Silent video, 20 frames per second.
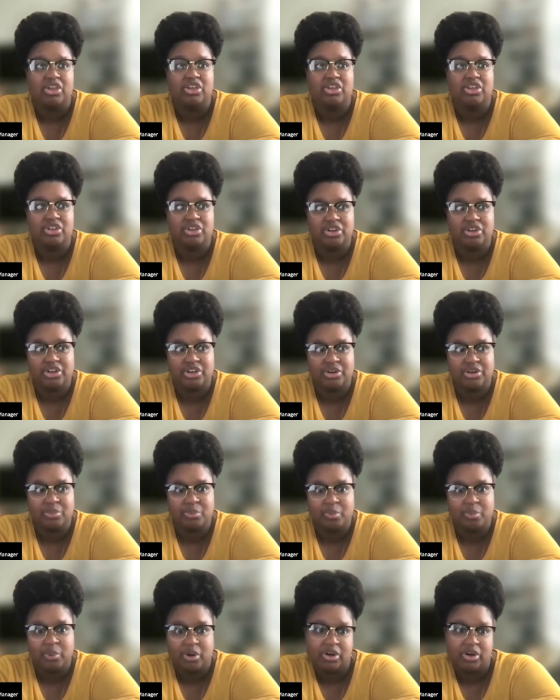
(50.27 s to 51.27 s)

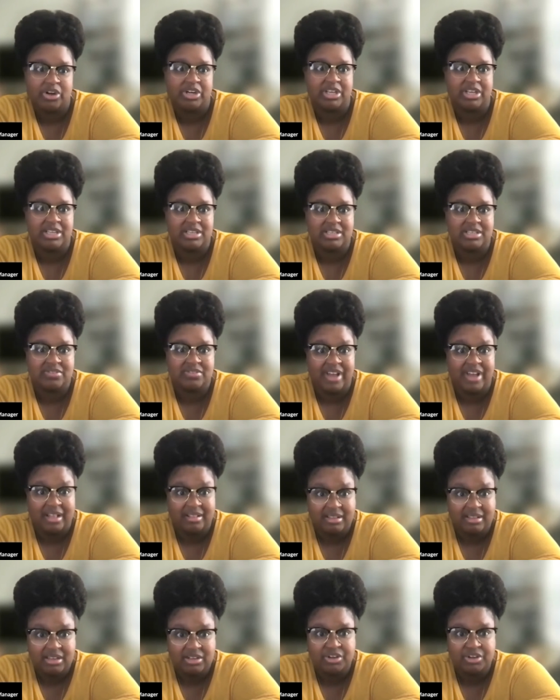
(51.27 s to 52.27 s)
your word is
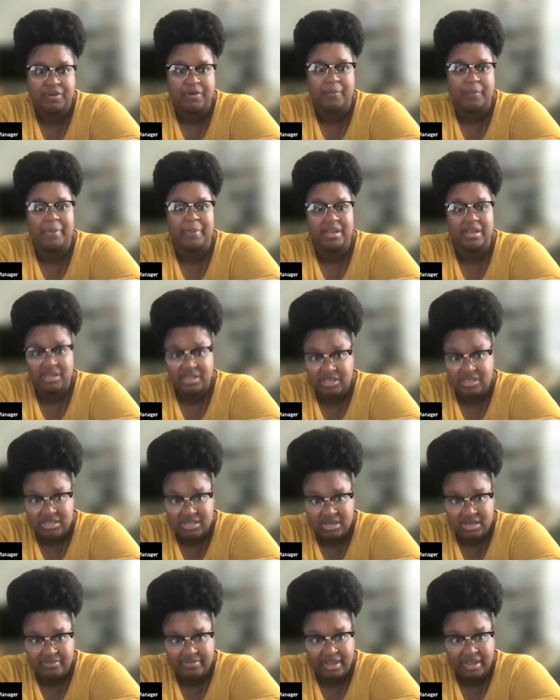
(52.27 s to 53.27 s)
valid, your opinions
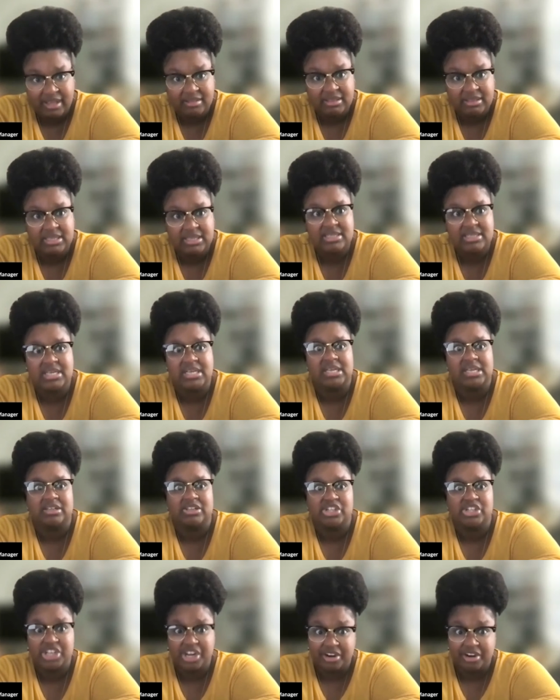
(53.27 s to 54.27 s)
are valid,
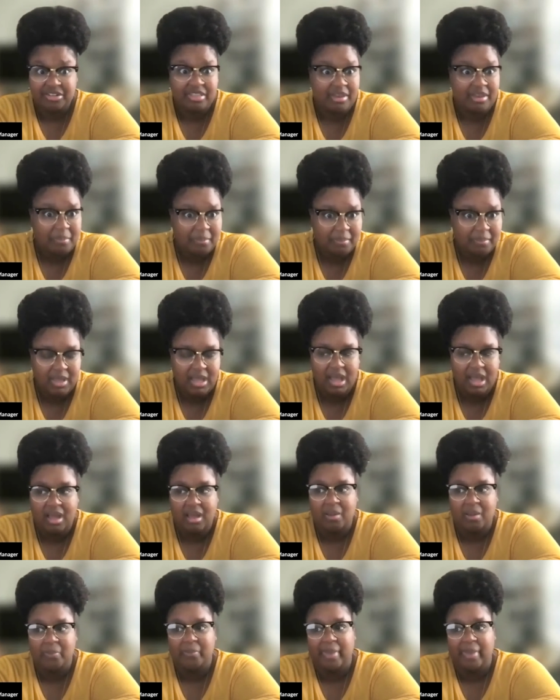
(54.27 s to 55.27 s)
share them,
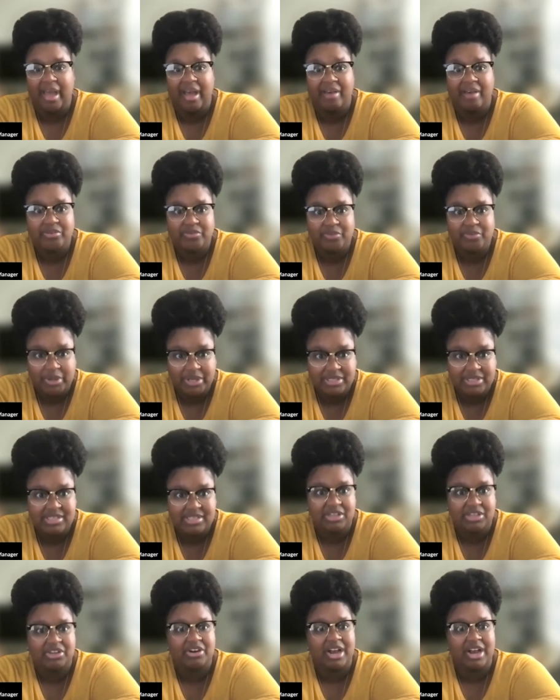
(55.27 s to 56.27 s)
um, have a voice.
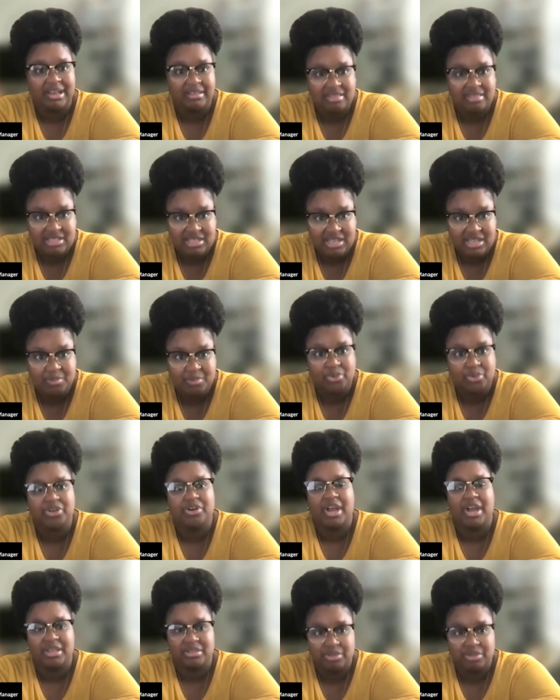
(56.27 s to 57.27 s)
Like you're at the table,
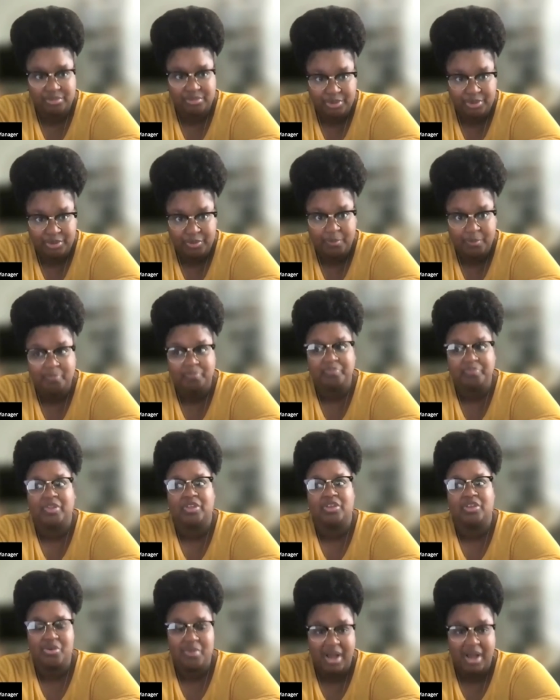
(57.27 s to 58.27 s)
you're in the room,
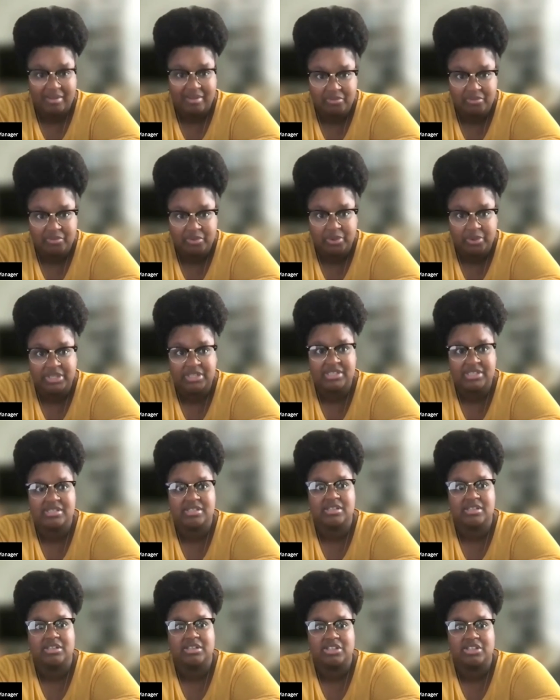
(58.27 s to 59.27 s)
you have a
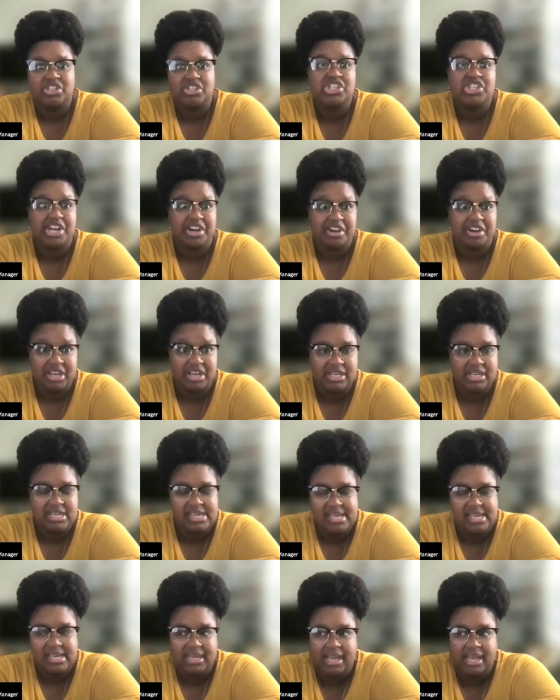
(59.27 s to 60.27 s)
voice, share it.
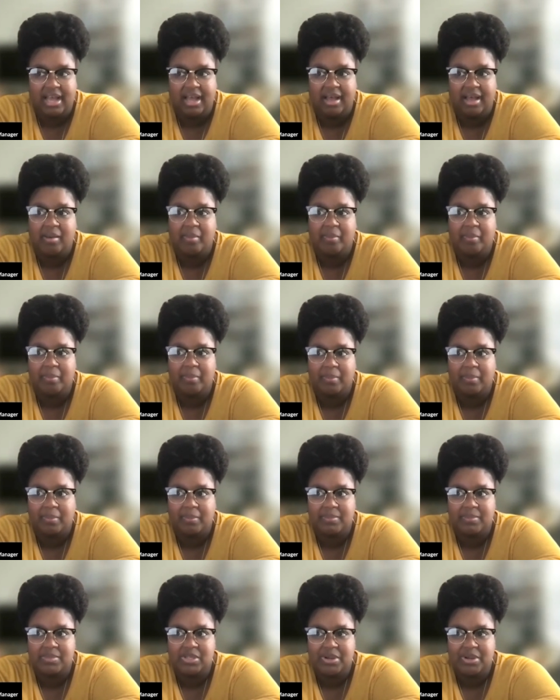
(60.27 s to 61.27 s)
Um,
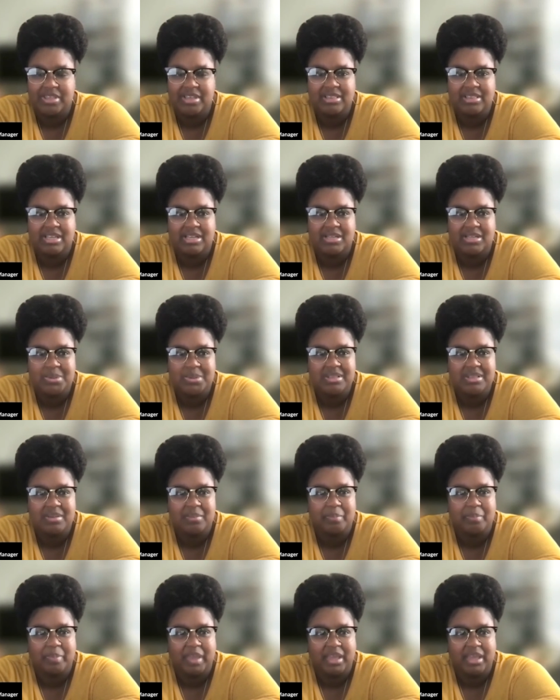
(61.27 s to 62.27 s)
so I think that's one of
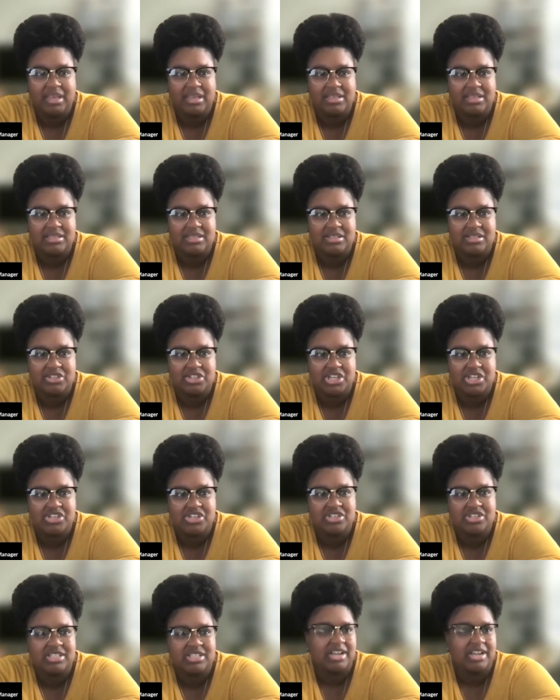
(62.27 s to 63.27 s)
the biggest
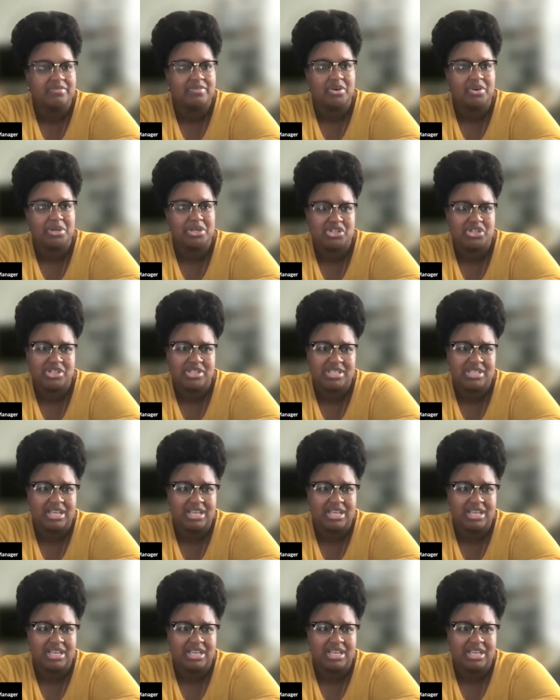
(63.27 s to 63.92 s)
changes that I've noticed just